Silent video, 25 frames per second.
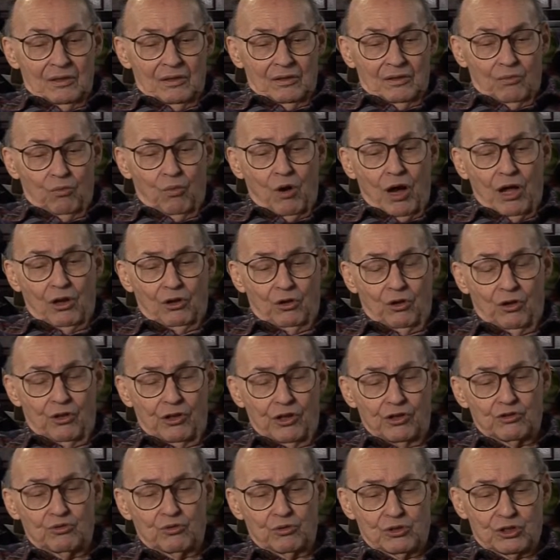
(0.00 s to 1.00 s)
while all
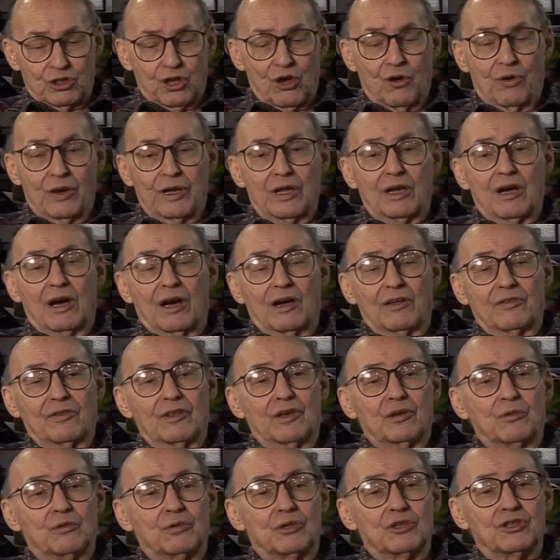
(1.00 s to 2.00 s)
this was going on,
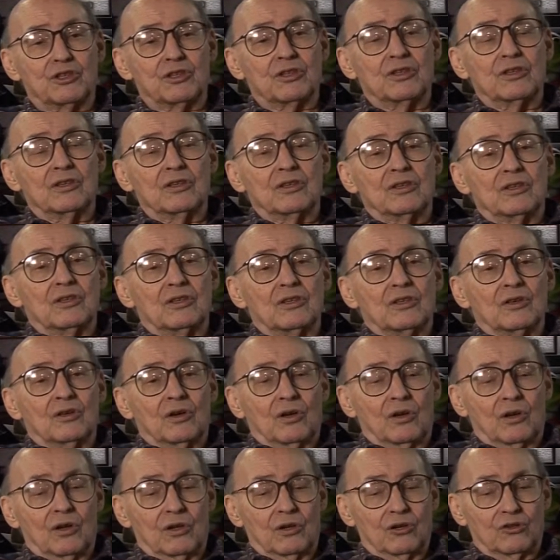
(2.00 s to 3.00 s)
there was
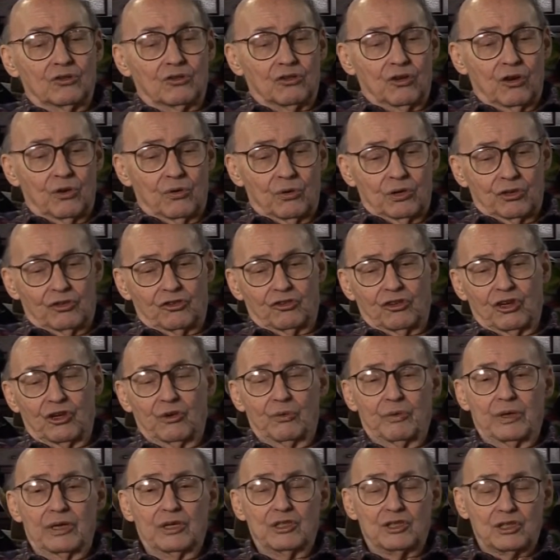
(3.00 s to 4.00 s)
also a
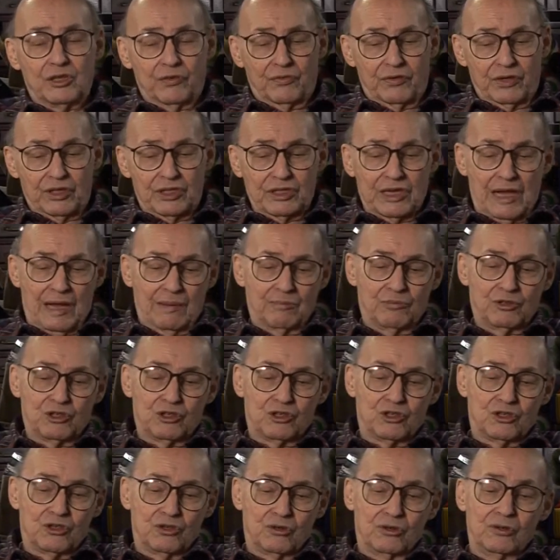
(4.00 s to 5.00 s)
series of attempts
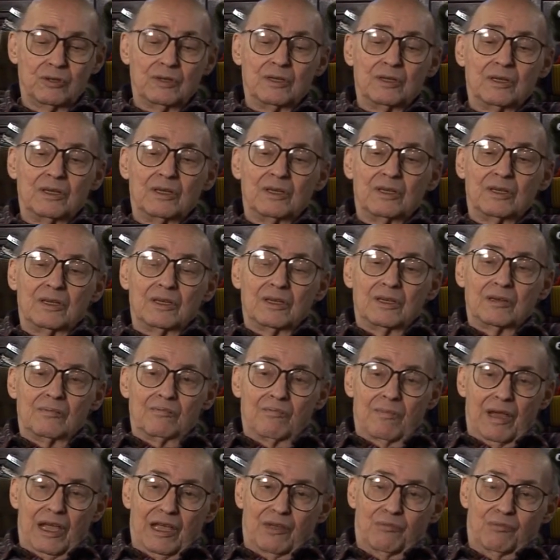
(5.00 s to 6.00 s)
to
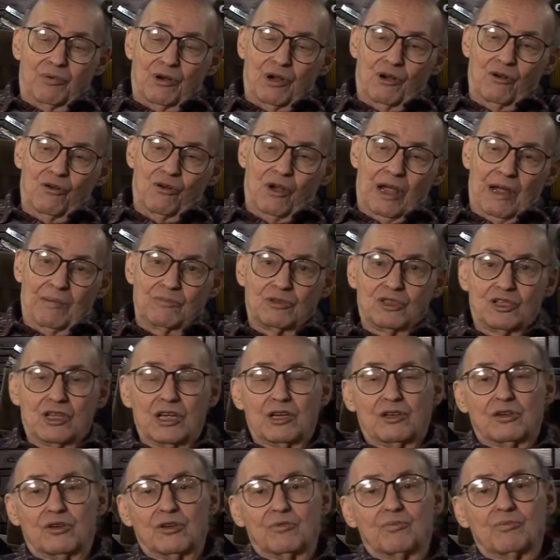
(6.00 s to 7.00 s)
make programs
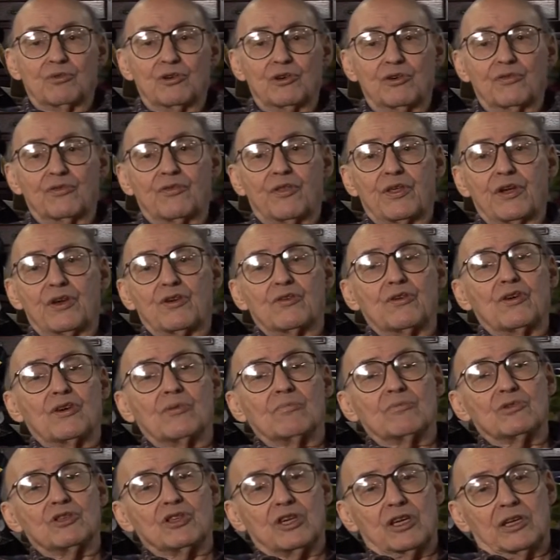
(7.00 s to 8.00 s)
that could prove
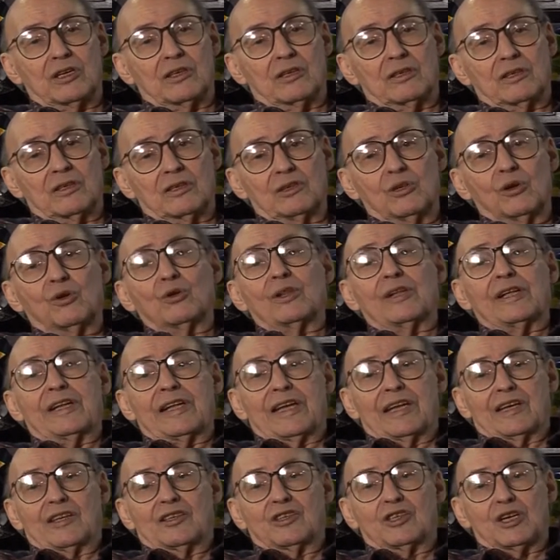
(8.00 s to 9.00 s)
theorems in
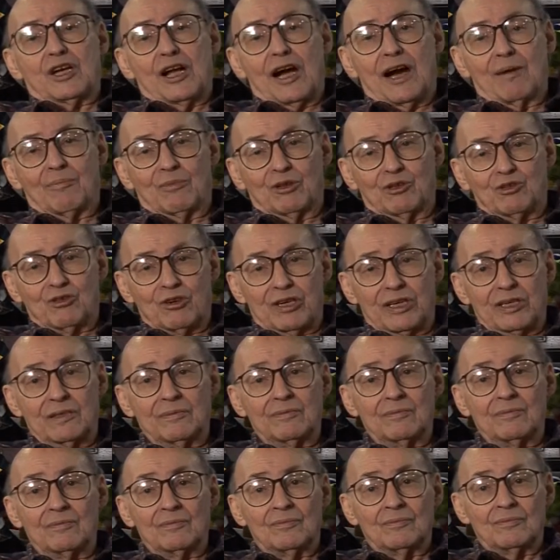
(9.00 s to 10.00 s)
Euclidean geometry.
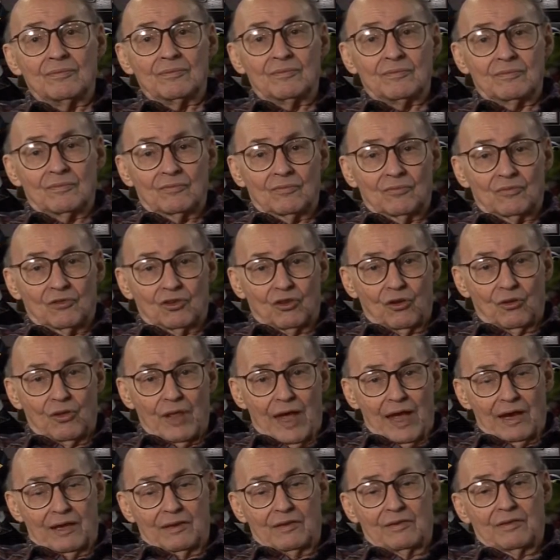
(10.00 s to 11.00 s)
So
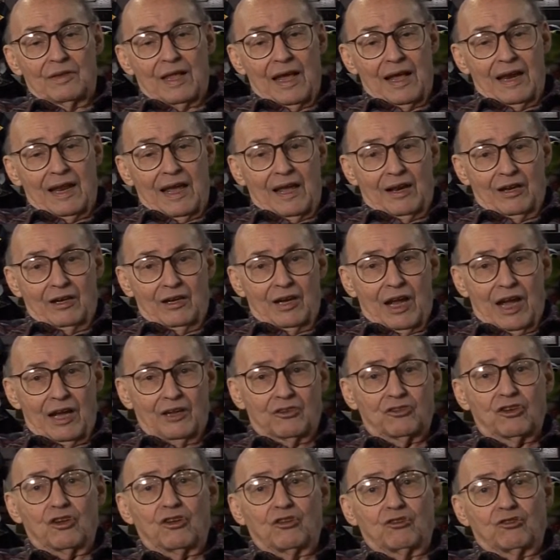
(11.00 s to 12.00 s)
that, that had a
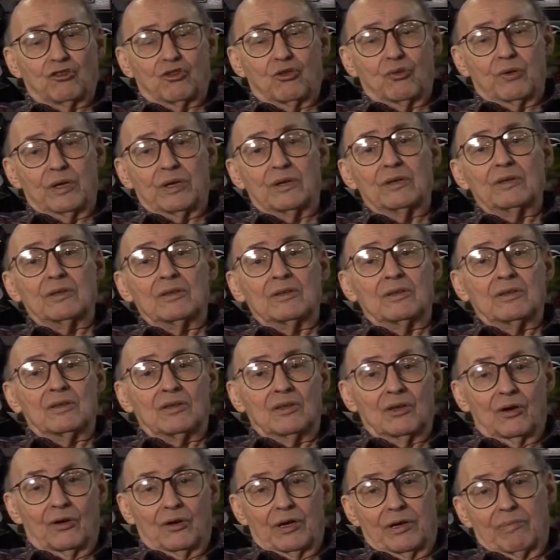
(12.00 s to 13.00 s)
nice history
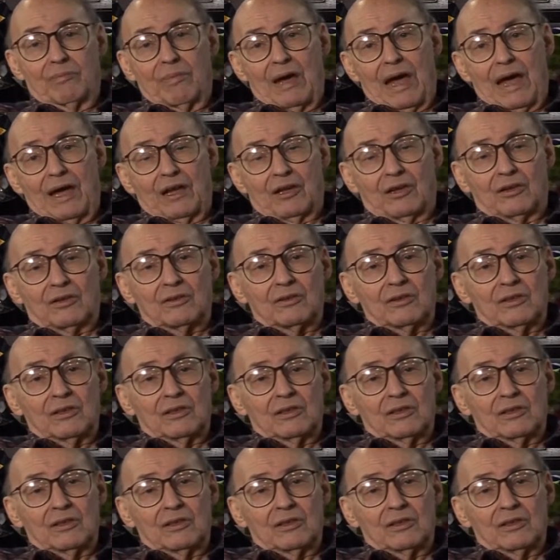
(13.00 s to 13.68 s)
going back